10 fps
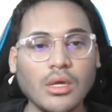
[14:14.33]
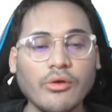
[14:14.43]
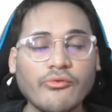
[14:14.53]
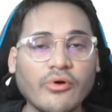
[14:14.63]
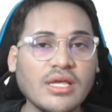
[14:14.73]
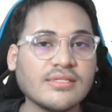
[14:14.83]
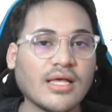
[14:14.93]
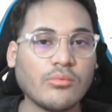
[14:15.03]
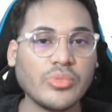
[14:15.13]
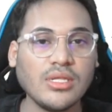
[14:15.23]
For
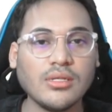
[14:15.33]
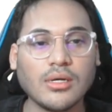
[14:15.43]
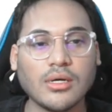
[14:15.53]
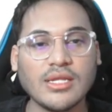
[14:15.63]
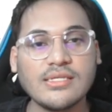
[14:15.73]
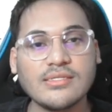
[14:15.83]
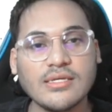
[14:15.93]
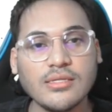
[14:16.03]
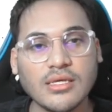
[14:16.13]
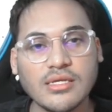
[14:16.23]
example, let's say
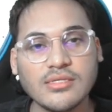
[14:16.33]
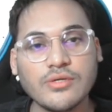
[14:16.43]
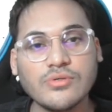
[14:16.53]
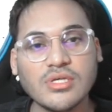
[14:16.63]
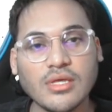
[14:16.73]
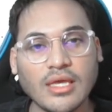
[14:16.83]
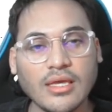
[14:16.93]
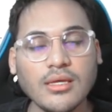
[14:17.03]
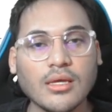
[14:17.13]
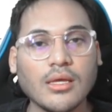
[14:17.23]
there is a user
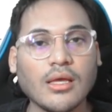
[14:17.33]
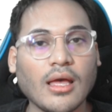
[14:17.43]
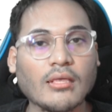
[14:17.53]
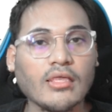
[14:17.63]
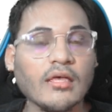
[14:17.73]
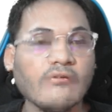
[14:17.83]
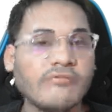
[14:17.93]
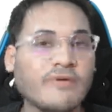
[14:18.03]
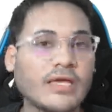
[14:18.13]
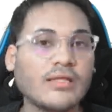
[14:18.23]
A and they have a
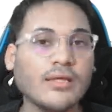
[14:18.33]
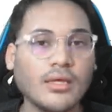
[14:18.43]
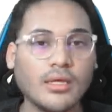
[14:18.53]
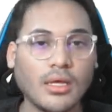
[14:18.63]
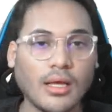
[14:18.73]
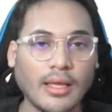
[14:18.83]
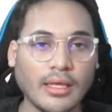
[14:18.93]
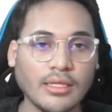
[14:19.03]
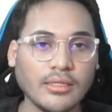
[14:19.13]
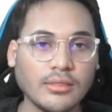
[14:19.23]
file,
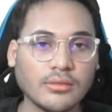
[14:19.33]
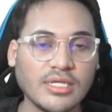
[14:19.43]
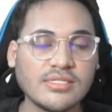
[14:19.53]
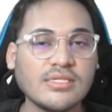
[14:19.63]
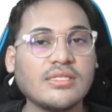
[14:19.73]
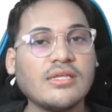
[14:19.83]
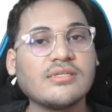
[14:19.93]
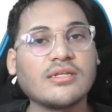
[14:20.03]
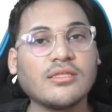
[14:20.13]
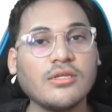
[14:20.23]
and let's say there is
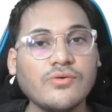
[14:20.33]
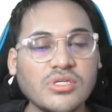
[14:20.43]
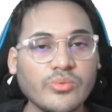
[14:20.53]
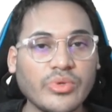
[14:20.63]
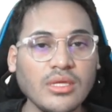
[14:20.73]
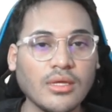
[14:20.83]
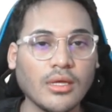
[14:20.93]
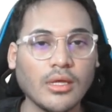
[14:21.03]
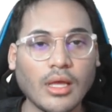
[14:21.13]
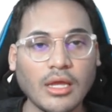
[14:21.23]
another user B,
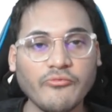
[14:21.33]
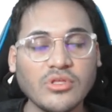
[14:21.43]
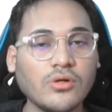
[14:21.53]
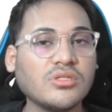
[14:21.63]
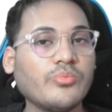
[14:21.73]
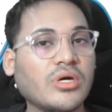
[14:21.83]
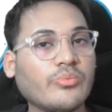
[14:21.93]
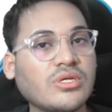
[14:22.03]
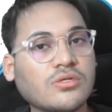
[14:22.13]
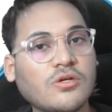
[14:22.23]
and without the
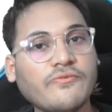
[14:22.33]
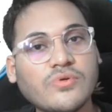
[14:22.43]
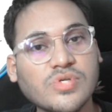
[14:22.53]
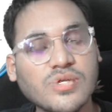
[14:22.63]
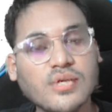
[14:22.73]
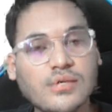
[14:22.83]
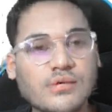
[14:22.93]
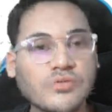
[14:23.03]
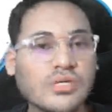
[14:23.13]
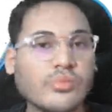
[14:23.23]
permission of user A,
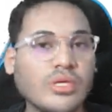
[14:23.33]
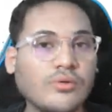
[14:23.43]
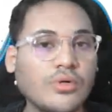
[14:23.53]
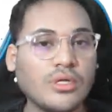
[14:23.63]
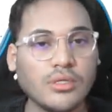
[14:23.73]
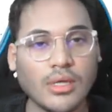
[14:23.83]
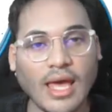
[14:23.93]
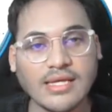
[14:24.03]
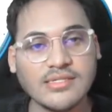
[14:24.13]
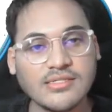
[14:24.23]
user B could
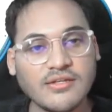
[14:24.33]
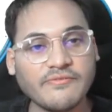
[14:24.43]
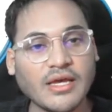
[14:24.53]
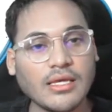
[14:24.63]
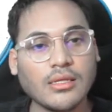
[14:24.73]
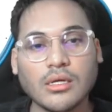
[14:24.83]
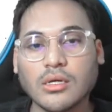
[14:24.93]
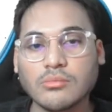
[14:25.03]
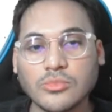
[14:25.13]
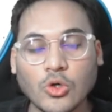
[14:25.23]
access the
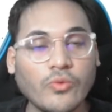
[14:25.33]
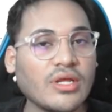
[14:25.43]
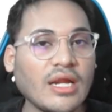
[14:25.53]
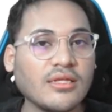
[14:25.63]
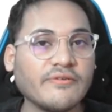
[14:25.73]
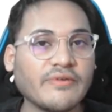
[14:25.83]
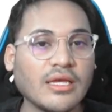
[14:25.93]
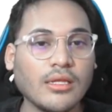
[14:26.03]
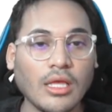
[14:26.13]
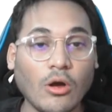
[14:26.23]
file, overwrite the
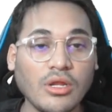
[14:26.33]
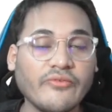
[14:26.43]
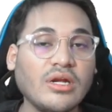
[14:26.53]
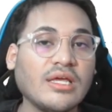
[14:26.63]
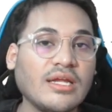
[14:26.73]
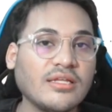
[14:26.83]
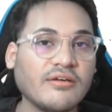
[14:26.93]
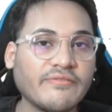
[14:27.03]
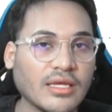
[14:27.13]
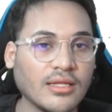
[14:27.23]
file, or even delete the
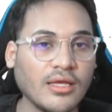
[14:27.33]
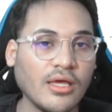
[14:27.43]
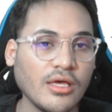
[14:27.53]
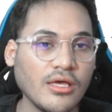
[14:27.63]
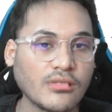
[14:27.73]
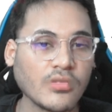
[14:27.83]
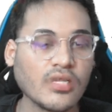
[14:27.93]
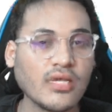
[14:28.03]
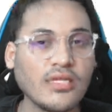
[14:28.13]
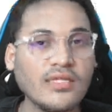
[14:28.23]
file. So
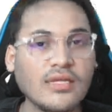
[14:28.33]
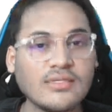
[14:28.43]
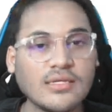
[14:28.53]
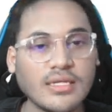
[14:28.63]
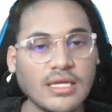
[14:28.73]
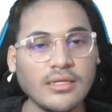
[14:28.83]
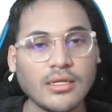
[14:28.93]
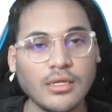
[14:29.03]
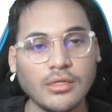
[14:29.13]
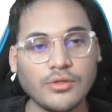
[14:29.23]
clearly there is a need
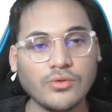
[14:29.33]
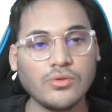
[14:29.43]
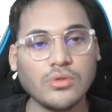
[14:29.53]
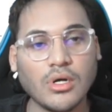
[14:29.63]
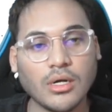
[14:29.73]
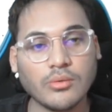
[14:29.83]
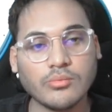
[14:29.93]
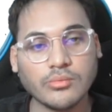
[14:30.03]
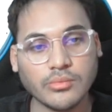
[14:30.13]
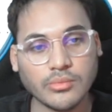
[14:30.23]
to
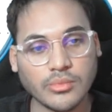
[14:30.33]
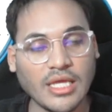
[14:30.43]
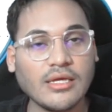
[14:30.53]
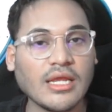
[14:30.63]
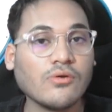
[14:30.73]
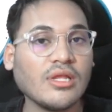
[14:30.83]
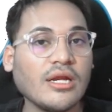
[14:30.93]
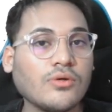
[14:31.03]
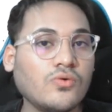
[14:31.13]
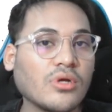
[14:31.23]
regulate
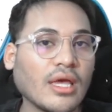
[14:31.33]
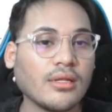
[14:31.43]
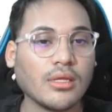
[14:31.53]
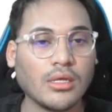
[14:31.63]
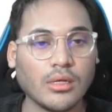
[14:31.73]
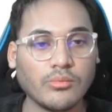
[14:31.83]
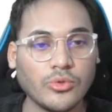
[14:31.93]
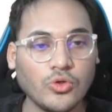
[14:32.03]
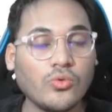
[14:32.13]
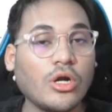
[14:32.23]
who can
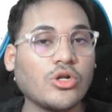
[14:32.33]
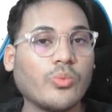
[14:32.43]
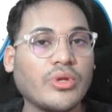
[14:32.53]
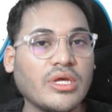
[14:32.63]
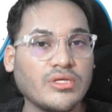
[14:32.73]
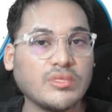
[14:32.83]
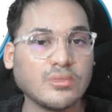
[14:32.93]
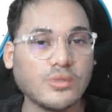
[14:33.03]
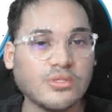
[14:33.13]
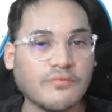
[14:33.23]
do what operations
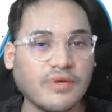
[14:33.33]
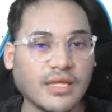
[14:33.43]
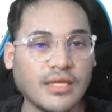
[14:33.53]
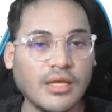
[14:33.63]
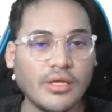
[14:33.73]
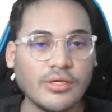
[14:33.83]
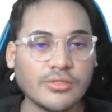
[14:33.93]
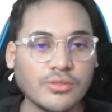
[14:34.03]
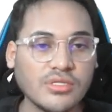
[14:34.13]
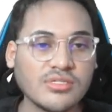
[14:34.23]
on the file.
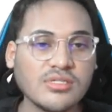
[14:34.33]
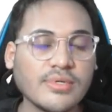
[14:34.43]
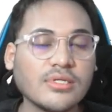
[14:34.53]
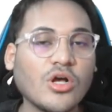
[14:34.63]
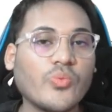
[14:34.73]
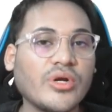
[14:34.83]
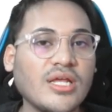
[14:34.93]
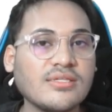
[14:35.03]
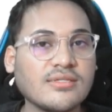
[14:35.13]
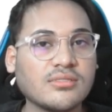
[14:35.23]
So this is where the operating
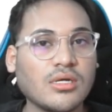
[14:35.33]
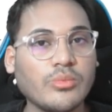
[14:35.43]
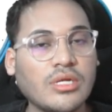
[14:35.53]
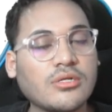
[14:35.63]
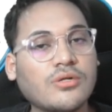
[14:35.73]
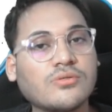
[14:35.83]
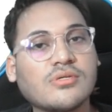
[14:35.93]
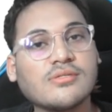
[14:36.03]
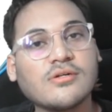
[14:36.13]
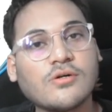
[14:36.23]
system
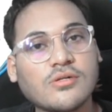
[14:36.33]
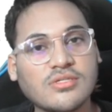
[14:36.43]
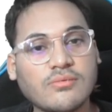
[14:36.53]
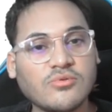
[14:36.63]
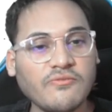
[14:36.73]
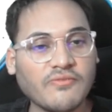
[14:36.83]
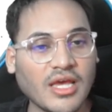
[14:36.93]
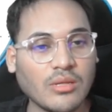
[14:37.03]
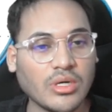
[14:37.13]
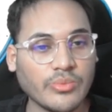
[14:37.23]
introduces the concept of
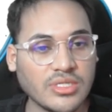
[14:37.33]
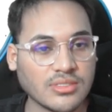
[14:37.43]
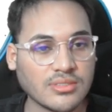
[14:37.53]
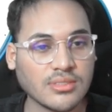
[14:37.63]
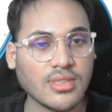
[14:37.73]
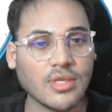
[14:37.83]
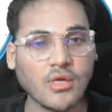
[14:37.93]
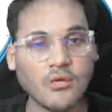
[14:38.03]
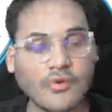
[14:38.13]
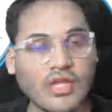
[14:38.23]
file permissions.
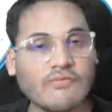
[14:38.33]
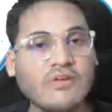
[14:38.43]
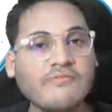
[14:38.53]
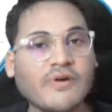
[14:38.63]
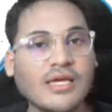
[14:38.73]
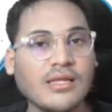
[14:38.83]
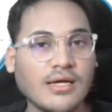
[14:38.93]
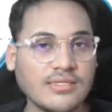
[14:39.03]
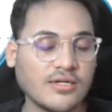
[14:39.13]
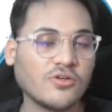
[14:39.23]
For every file, a
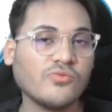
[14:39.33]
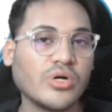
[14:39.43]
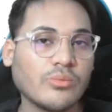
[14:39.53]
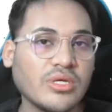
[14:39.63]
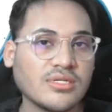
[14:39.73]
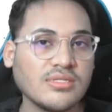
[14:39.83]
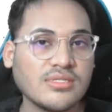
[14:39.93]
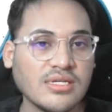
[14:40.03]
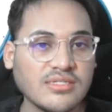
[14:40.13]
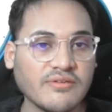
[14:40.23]
set of permissions
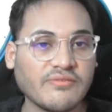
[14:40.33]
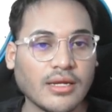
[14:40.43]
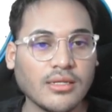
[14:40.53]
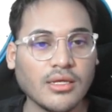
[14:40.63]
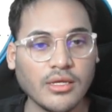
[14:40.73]
is defined.